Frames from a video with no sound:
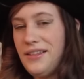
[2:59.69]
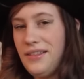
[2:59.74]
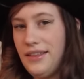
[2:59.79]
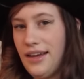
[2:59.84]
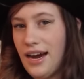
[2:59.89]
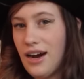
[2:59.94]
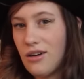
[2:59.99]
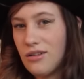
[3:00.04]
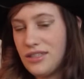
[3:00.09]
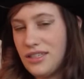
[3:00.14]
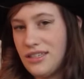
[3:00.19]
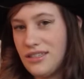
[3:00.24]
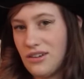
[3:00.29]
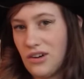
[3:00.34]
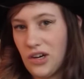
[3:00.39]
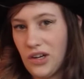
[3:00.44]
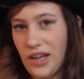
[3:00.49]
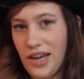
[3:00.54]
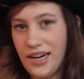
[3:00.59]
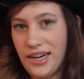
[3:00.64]
The houses
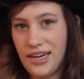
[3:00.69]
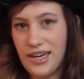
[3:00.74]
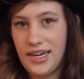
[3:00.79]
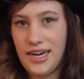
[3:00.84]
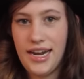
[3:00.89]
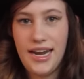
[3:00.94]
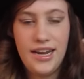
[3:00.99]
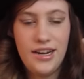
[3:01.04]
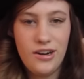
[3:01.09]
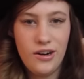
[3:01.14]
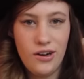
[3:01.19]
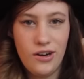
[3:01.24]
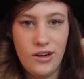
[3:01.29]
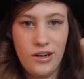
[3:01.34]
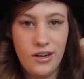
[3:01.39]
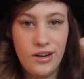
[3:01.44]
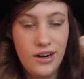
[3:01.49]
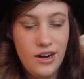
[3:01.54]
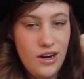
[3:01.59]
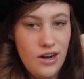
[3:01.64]
are like an
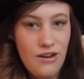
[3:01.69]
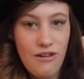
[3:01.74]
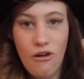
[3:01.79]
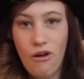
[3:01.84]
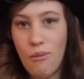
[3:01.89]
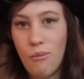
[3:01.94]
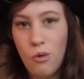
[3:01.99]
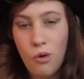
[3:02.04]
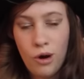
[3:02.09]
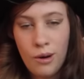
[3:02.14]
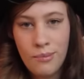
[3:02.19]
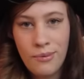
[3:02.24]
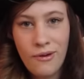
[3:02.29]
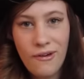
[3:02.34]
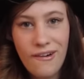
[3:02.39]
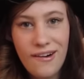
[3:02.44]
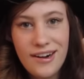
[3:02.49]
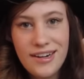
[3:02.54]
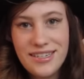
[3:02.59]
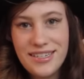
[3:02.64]
acre or more
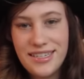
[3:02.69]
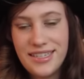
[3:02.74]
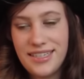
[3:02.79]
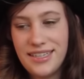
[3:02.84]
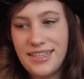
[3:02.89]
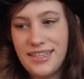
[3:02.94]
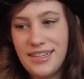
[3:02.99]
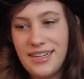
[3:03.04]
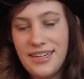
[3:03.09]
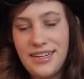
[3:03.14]
apart.